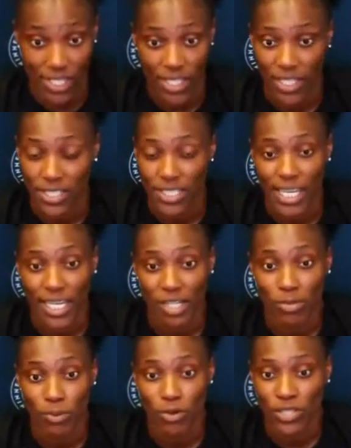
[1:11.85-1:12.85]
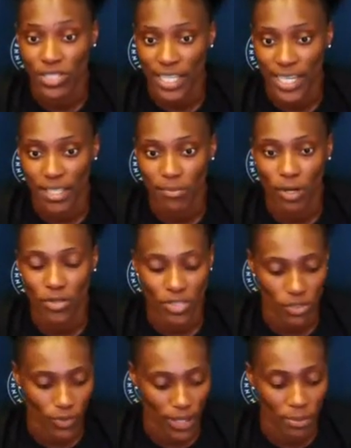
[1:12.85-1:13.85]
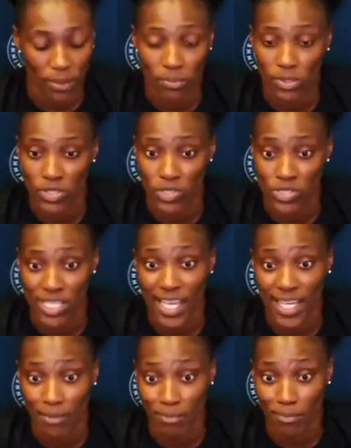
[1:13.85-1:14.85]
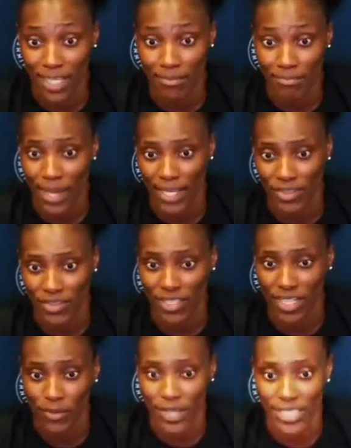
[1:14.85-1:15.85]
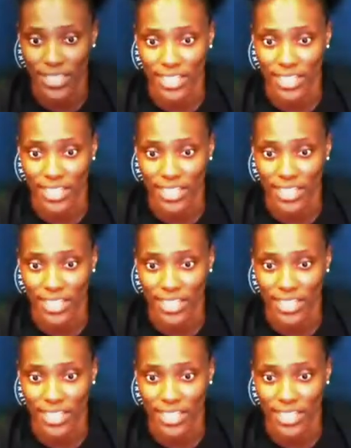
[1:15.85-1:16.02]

She got on board. She got the ball to the right people. So she had a big impact on our win today.